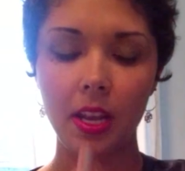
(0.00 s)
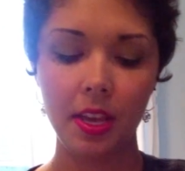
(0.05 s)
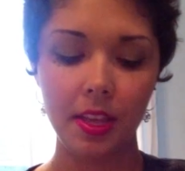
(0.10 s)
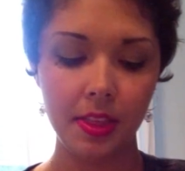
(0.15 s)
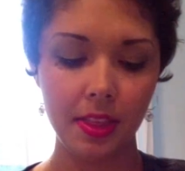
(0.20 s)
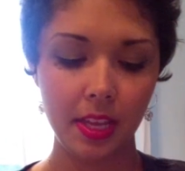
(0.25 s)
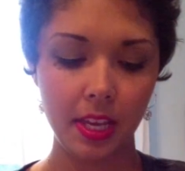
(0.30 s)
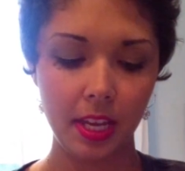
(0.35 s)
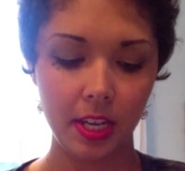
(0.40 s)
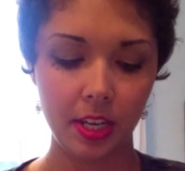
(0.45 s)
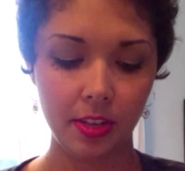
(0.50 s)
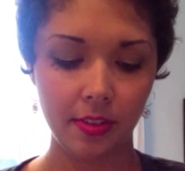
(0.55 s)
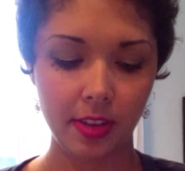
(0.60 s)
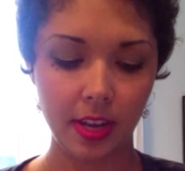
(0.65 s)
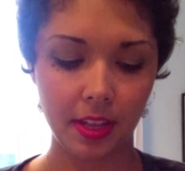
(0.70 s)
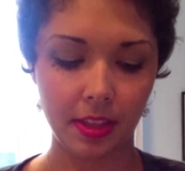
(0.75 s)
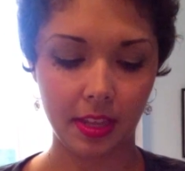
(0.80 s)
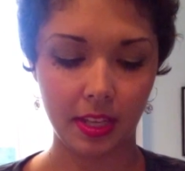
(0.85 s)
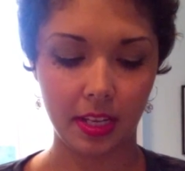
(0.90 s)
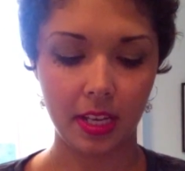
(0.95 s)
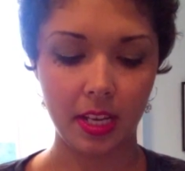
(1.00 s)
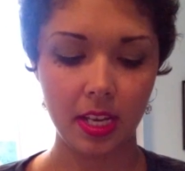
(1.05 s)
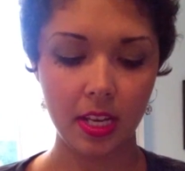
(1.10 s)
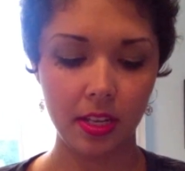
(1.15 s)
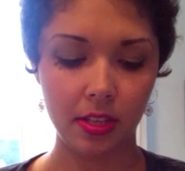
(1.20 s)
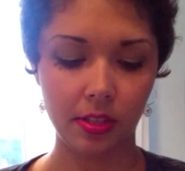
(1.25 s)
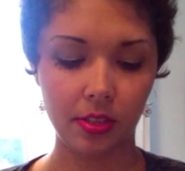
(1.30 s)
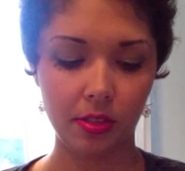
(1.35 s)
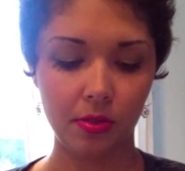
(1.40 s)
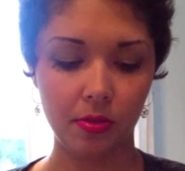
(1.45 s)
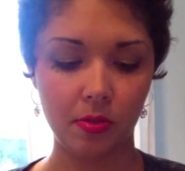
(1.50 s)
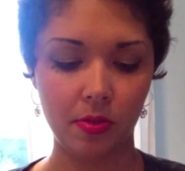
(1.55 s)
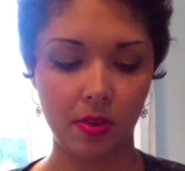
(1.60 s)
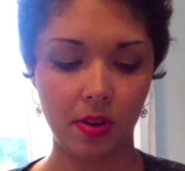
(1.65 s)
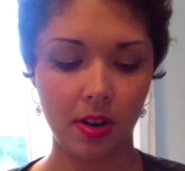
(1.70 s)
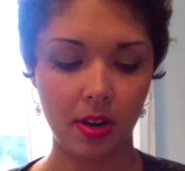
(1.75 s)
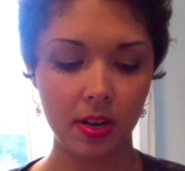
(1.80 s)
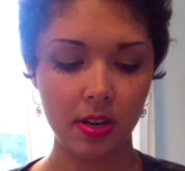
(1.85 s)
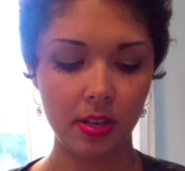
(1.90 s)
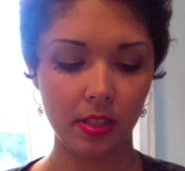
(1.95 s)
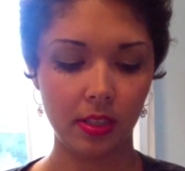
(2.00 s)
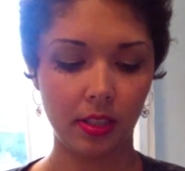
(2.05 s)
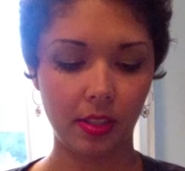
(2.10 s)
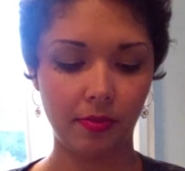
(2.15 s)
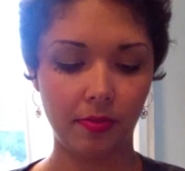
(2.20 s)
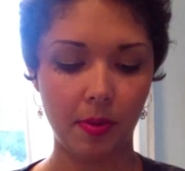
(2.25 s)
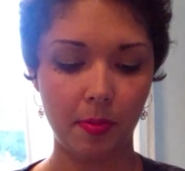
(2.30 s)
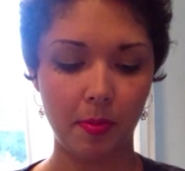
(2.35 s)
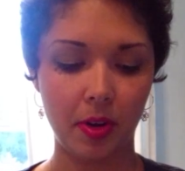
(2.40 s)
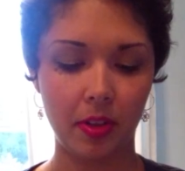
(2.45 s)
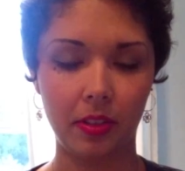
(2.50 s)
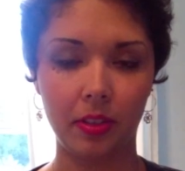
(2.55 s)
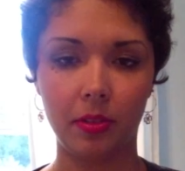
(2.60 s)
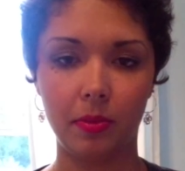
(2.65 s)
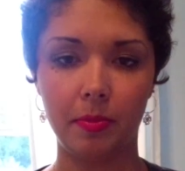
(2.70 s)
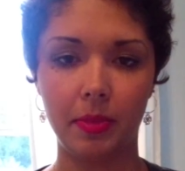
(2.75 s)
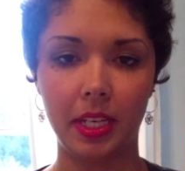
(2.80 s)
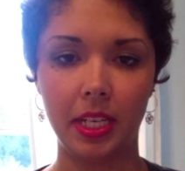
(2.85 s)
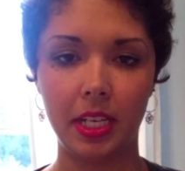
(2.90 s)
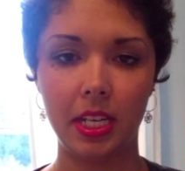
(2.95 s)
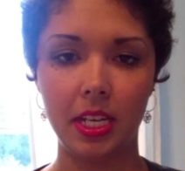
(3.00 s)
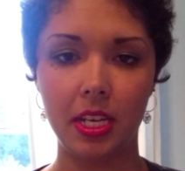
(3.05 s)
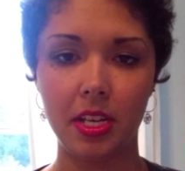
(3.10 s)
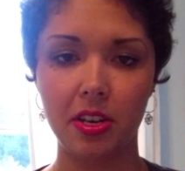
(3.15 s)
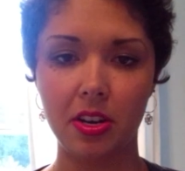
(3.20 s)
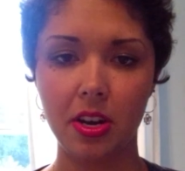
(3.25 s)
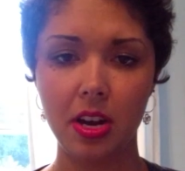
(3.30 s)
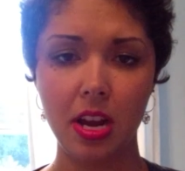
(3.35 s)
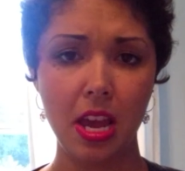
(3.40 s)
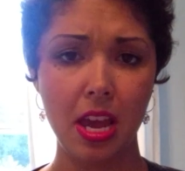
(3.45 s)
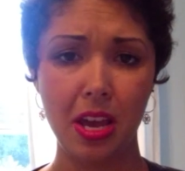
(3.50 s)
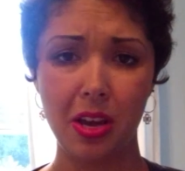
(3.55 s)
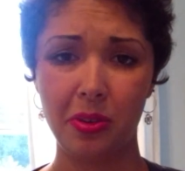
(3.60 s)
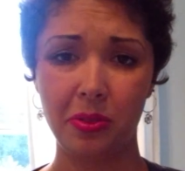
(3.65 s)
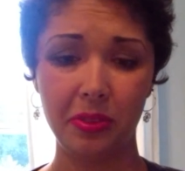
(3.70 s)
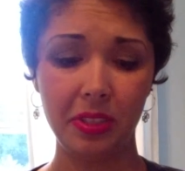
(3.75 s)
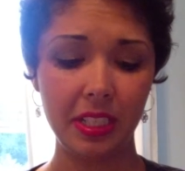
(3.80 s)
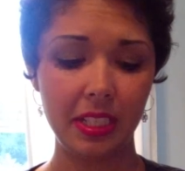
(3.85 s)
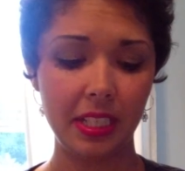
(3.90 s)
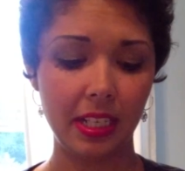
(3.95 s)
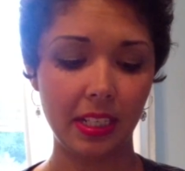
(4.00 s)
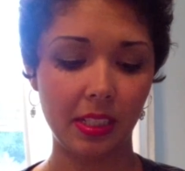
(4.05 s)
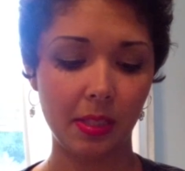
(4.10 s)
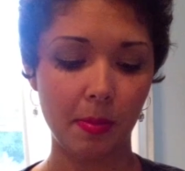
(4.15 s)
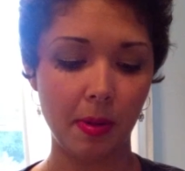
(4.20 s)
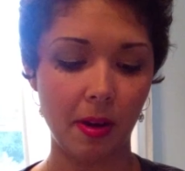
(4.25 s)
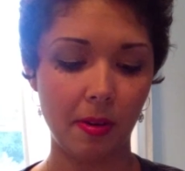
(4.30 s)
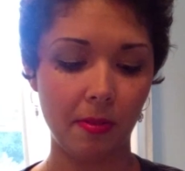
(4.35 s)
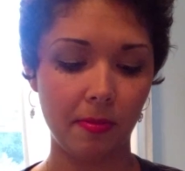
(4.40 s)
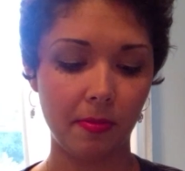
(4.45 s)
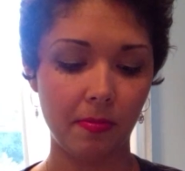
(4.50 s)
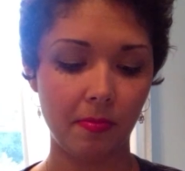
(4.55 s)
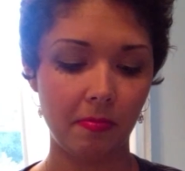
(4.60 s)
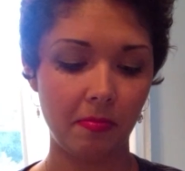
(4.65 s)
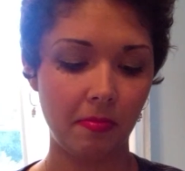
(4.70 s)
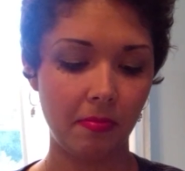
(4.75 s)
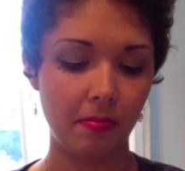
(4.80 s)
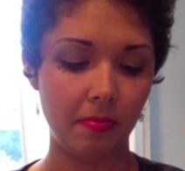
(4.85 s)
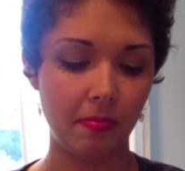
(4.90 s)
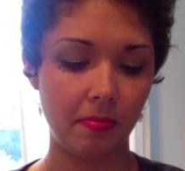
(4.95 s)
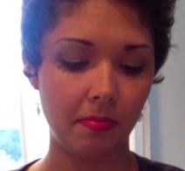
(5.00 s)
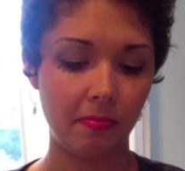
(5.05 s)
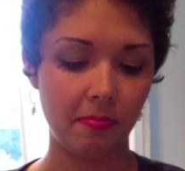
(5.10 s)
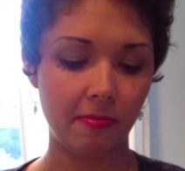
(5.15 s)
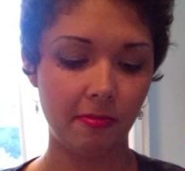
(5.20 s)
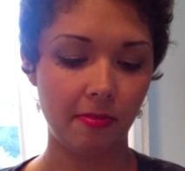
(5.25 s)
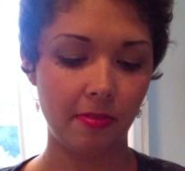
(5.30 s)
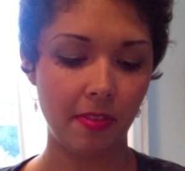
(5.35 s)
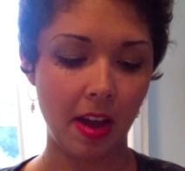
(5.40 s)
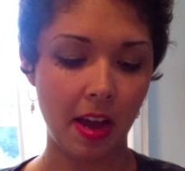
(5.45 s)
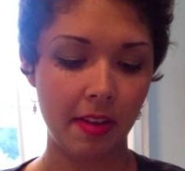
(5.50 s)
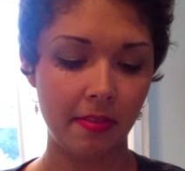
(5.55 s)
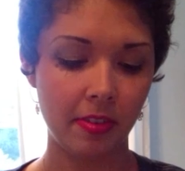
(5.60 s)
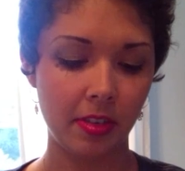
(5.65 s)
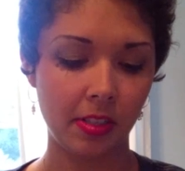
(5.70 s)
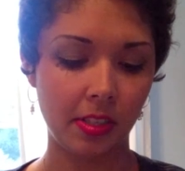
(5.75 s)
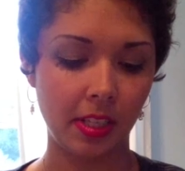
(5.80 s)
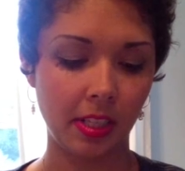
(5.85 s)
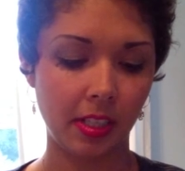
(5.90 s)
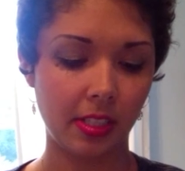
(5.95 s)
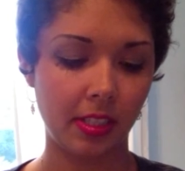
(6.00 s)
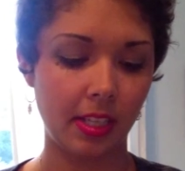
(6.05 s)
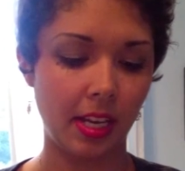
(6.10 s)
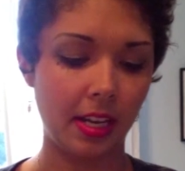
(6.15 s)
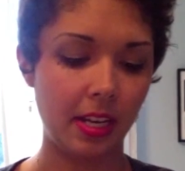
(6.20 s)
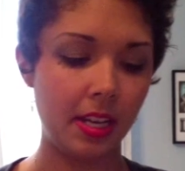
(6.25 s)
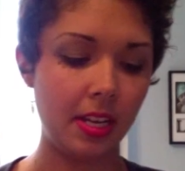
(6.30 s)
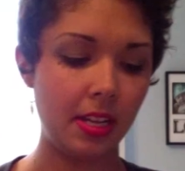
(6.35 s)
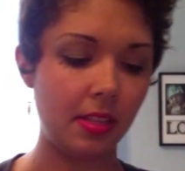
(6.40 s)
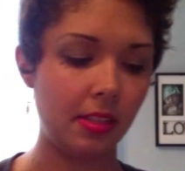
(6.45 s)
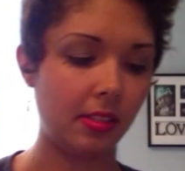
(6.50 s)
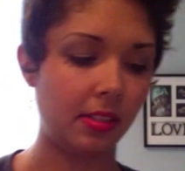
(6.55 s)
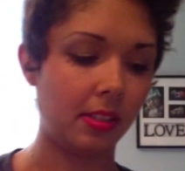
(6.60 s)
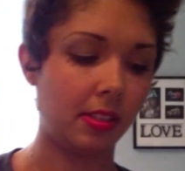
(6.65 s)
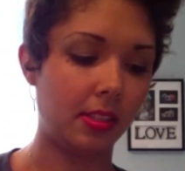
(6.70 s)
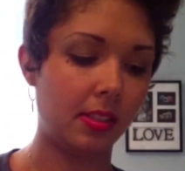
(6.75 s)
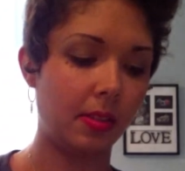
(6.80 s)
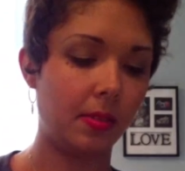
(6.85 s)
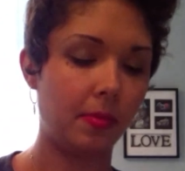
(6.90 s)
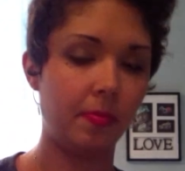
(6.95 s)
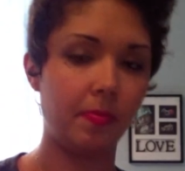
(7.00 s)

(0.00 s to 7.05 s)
And then you got the heat source from our little mini heater. Only takes about 5 or 6 seconds.